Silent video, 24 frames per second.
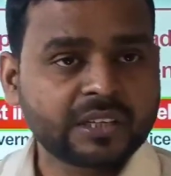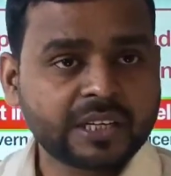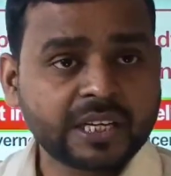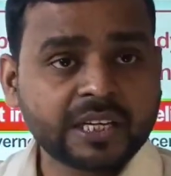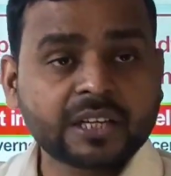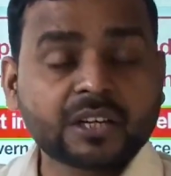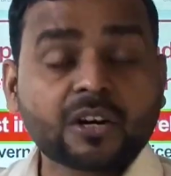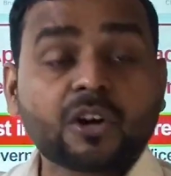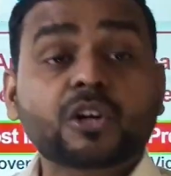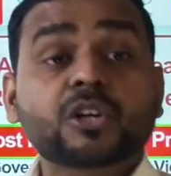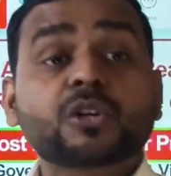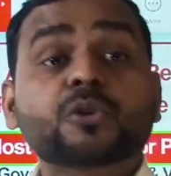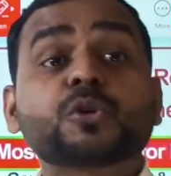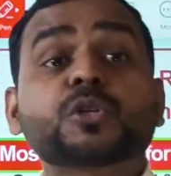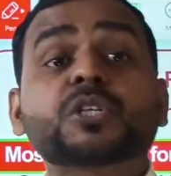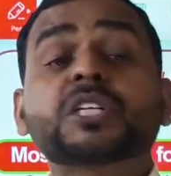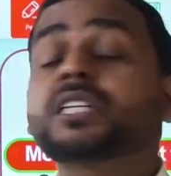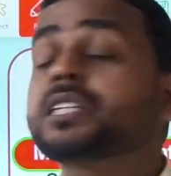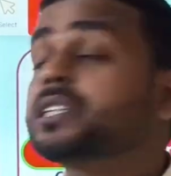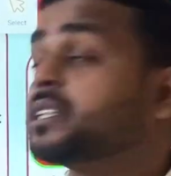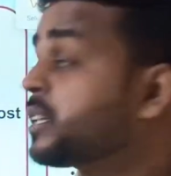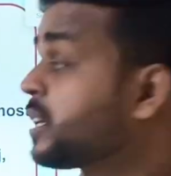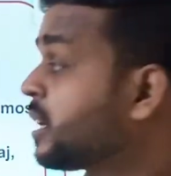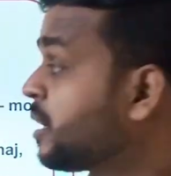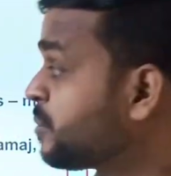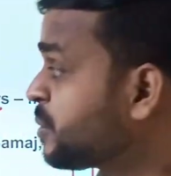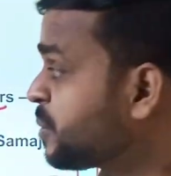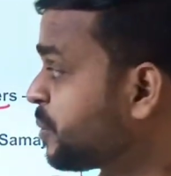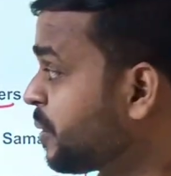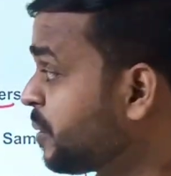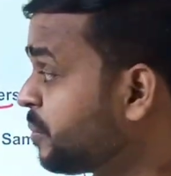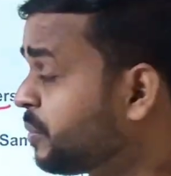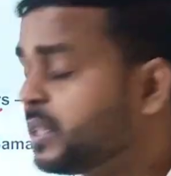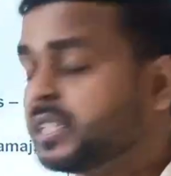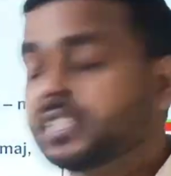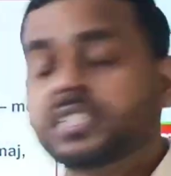right, or questions comes
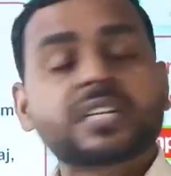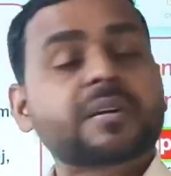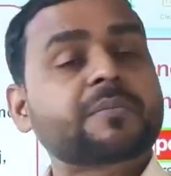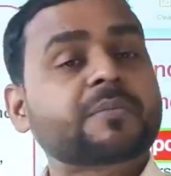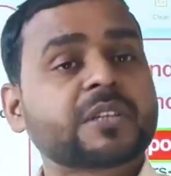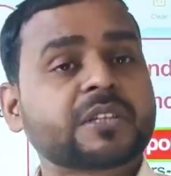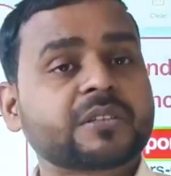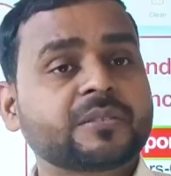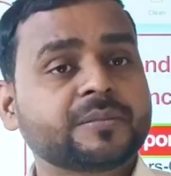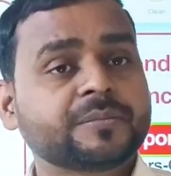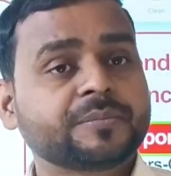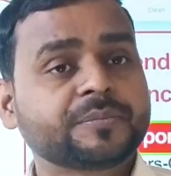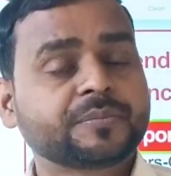from this chapter.